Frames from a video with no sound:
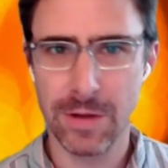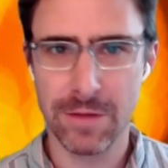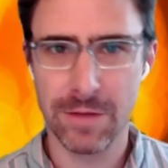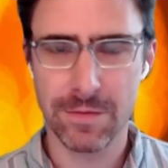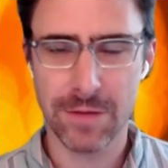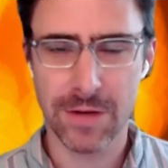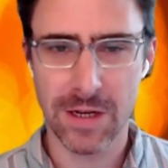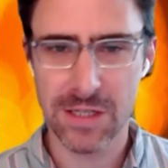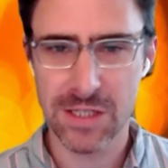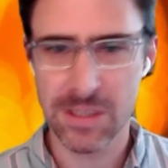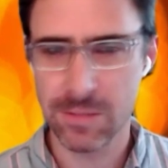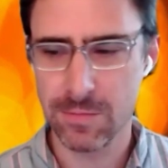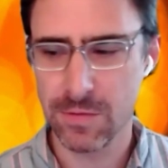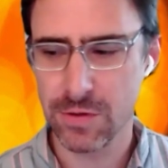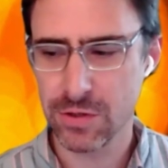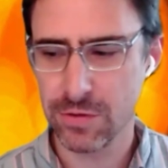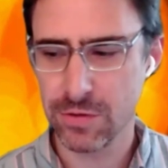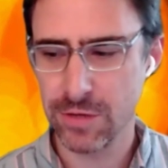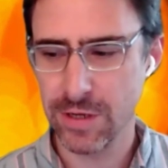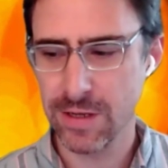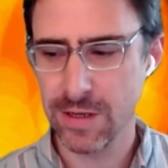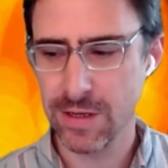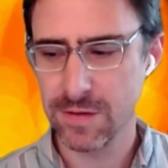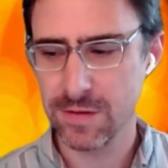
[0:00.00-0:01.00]
if customers
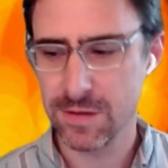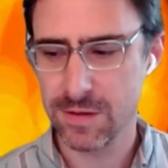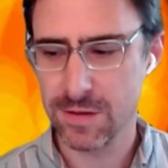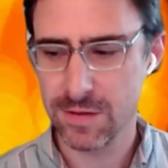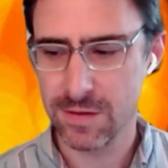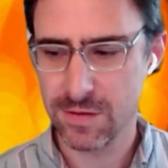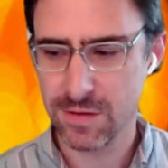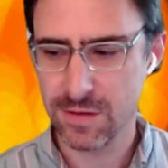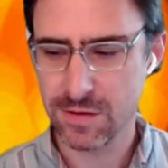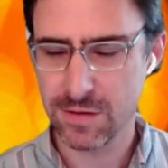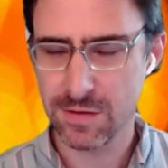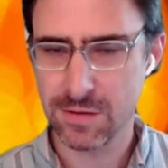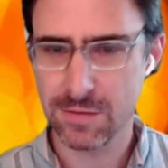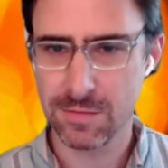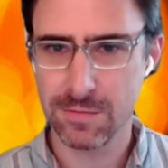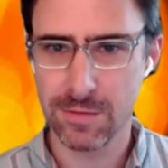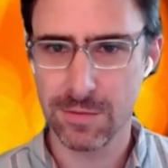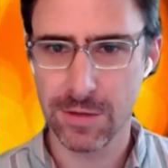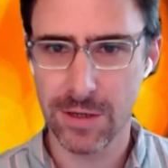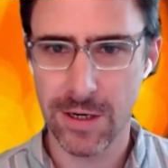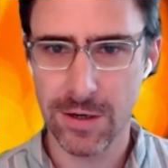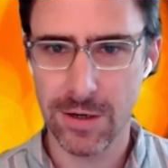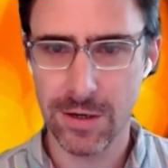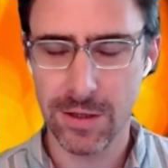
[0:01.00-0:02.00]
create incidents
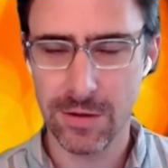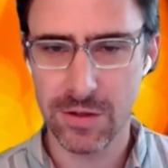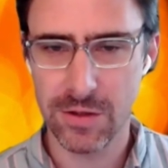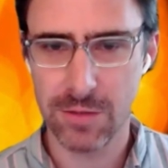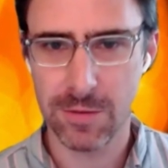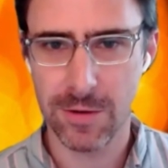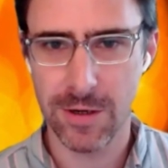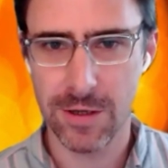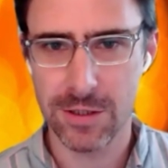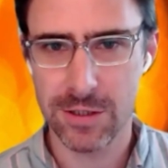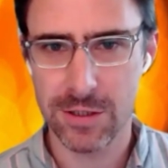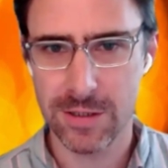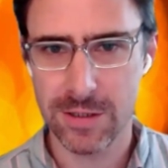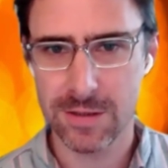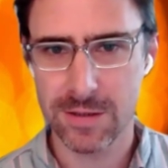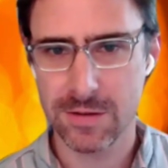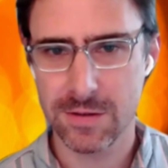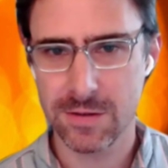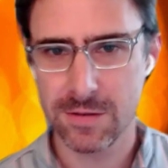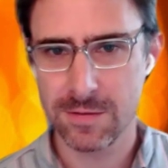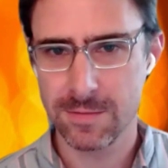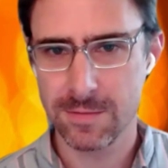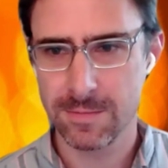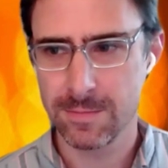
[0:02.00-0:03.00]
regarding those
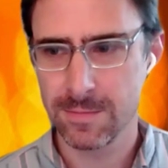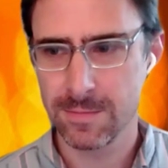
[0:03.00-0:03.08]
projects?